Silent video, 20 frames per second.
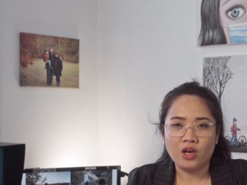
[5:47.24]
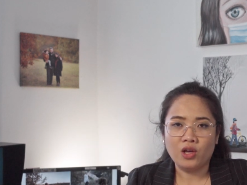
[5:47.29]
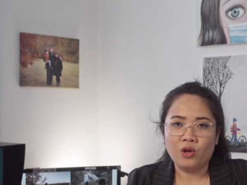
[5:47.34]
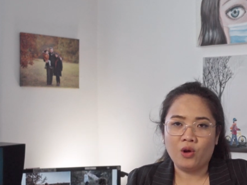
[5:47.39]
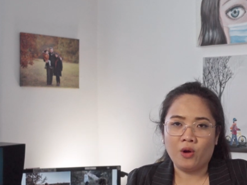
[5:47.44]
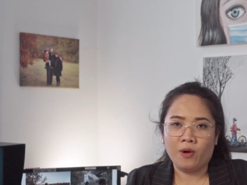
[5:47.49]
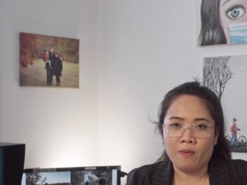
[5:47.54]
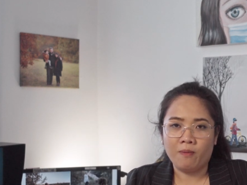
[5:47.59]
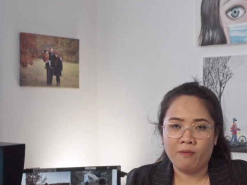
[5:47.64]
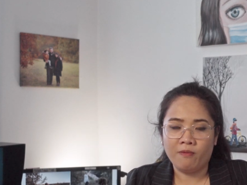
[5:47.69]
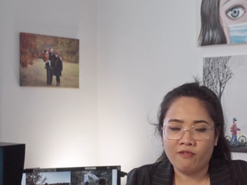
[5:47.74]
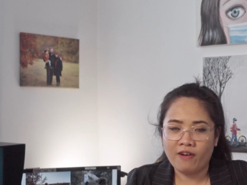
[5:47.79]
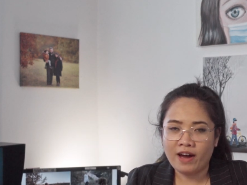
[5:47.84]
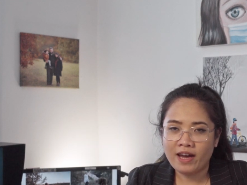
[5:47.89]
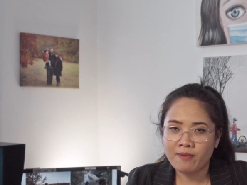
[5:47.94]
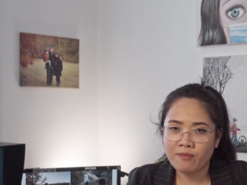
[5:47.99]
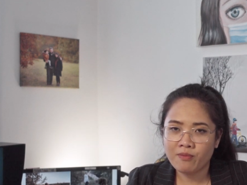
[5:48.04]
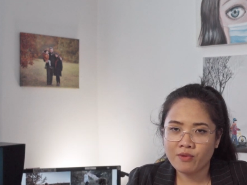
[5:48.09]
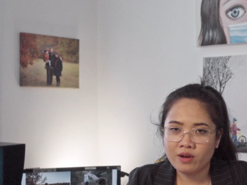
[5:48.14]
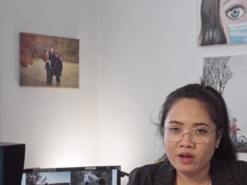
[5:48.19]
your
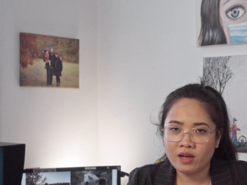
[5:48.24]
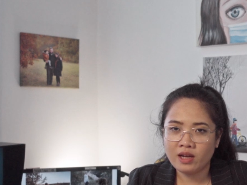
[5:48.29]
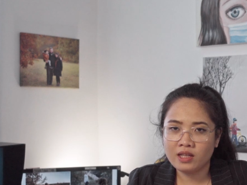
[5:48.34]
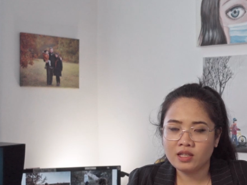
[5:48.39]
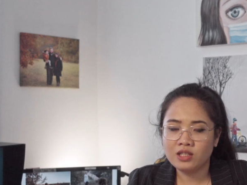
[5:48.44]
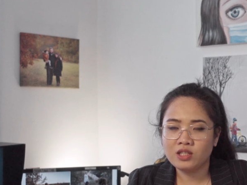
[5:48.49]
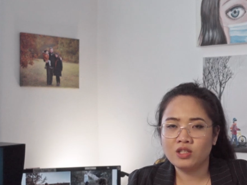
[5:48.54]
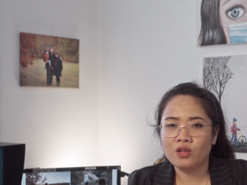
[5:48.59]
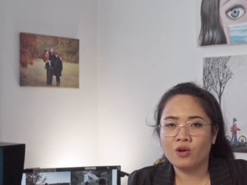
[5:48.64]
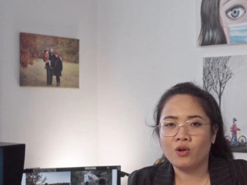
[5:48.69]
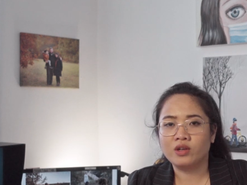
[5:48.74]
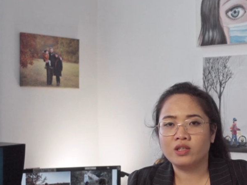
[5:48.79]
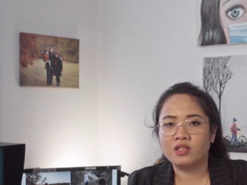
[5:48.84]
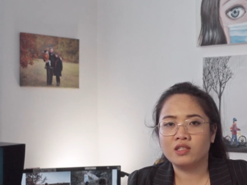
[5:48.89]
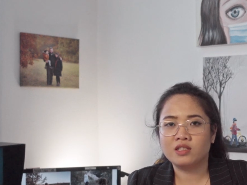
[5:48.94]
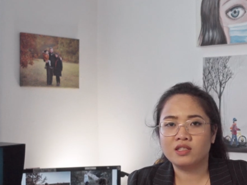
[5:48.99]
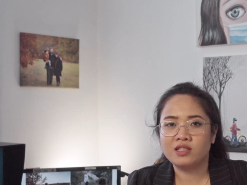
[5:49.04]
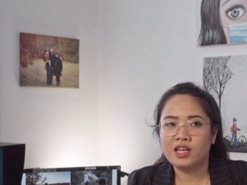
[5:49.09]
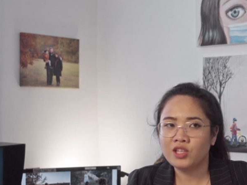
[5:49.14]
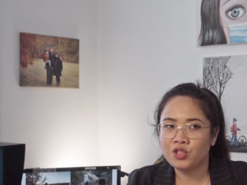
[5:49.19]
vibrance, your
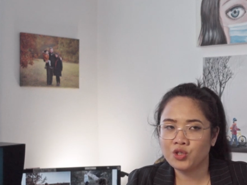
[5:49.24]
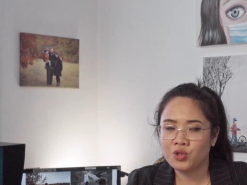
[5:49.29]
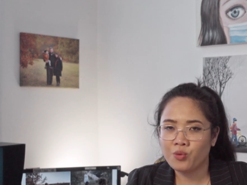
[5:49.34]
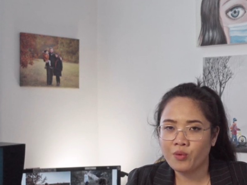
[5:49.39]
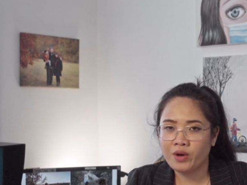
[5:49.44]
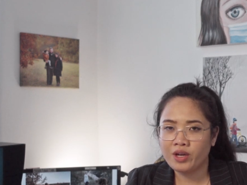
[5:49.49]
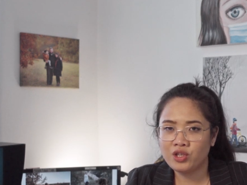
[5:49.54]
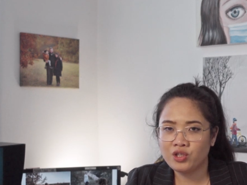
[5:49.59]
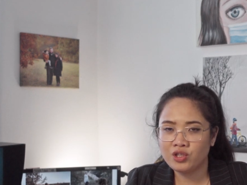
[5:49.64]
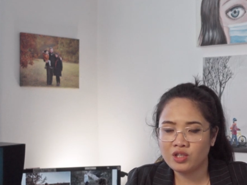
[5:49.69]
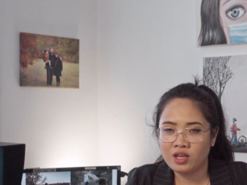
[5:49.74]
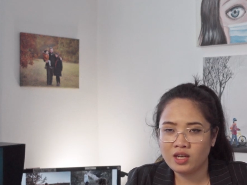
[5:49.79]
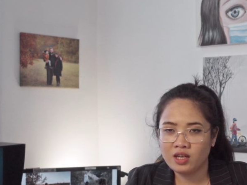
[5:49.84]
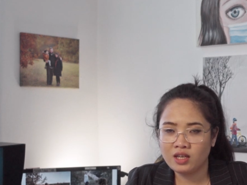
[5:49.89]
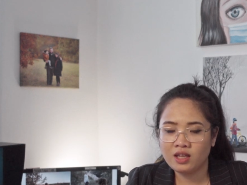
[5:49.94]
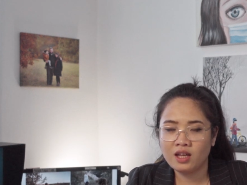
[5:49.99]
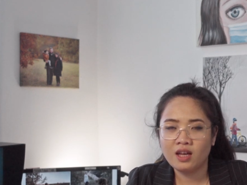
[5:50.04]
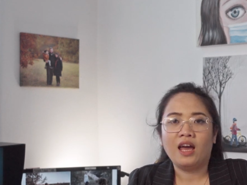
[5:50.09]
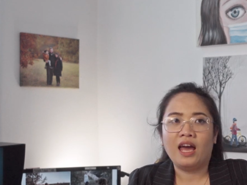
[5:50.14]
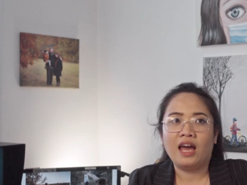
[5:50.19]

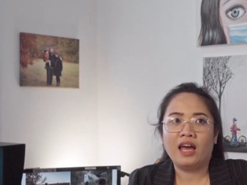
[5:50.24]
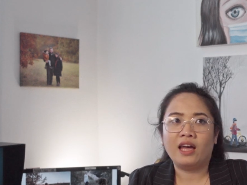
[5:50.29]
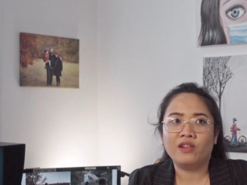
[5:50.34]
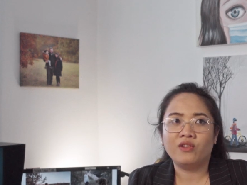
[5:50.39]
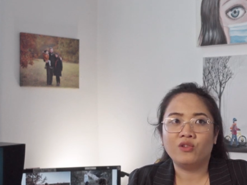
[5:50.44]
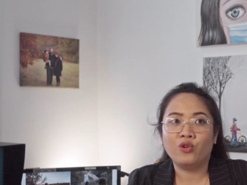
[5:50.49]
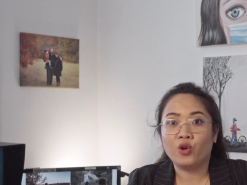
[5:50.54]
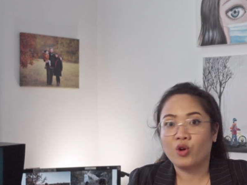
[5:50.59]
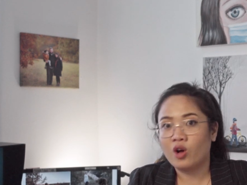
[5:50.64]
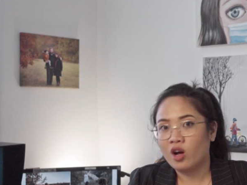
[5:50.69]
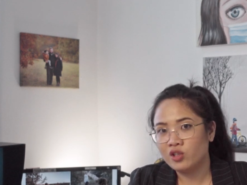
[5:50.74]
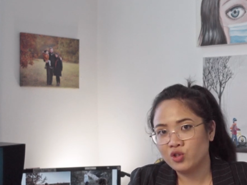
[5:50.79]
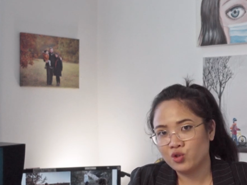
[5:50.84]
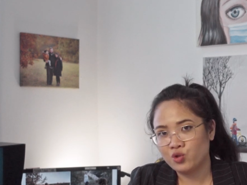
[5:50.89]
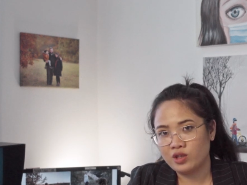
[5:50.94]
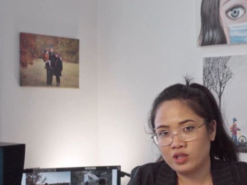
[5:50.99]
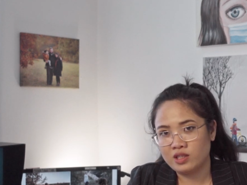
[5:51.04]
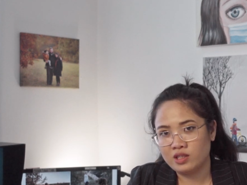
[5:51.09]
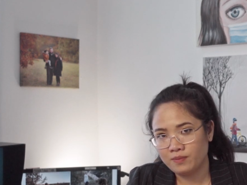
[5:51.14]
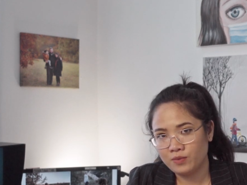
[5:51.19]
saturation, and your
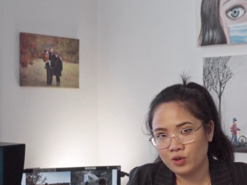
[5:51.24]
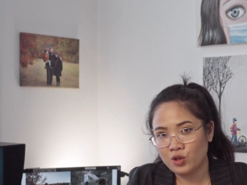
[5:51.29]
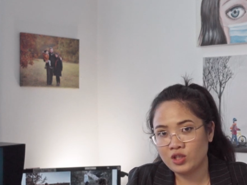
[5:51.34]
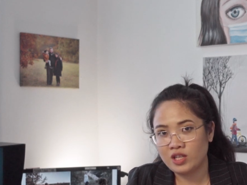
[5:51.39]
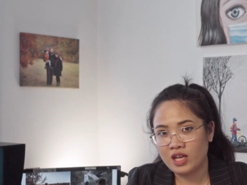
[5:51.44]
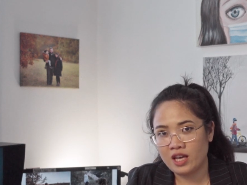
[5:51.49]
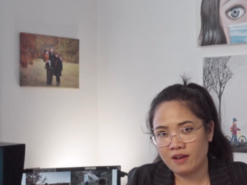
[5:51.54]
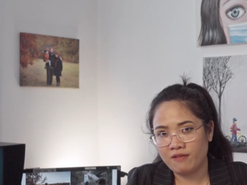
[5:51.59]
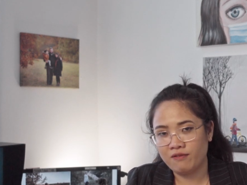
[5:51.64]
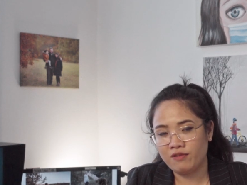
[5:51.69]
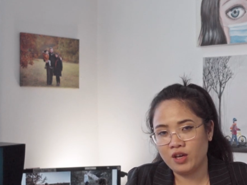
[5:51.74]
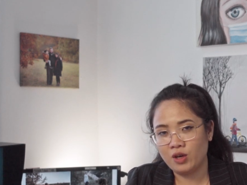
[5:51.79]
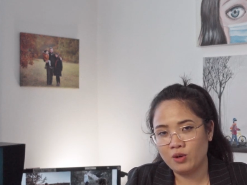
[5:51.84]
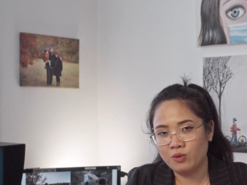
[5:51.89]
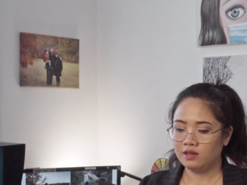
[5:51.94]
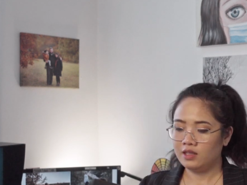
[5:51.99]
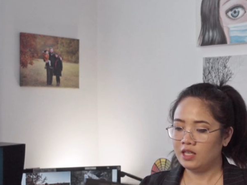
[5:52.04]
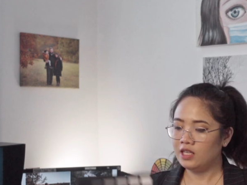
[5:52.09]
contrast, to say a few.